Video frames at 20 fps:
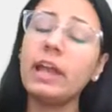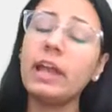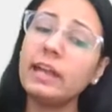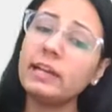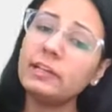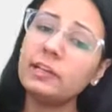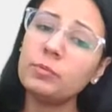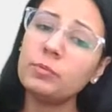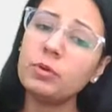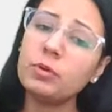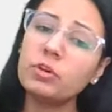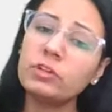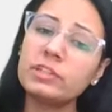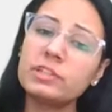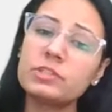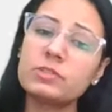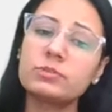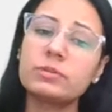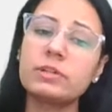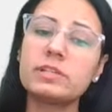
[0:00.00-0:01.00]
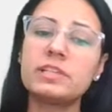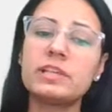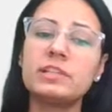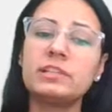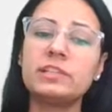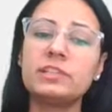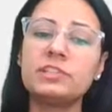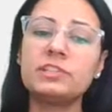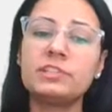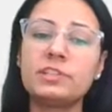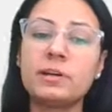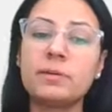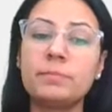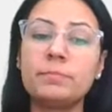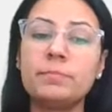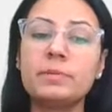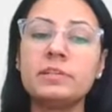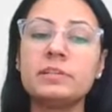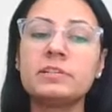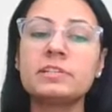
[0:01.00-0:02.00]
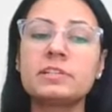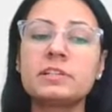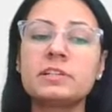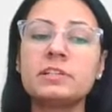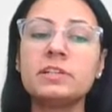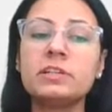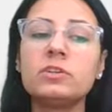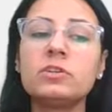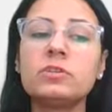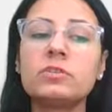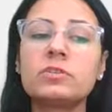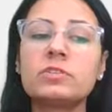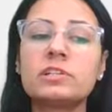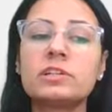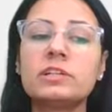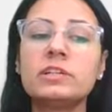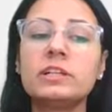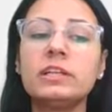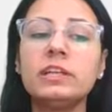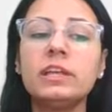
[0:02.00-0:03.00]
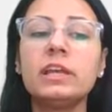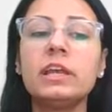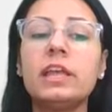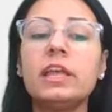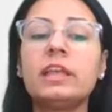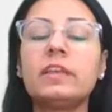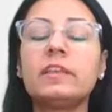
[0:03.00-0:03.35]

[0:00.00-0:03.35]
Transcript: Antibodies to S antigens appears early, goes early.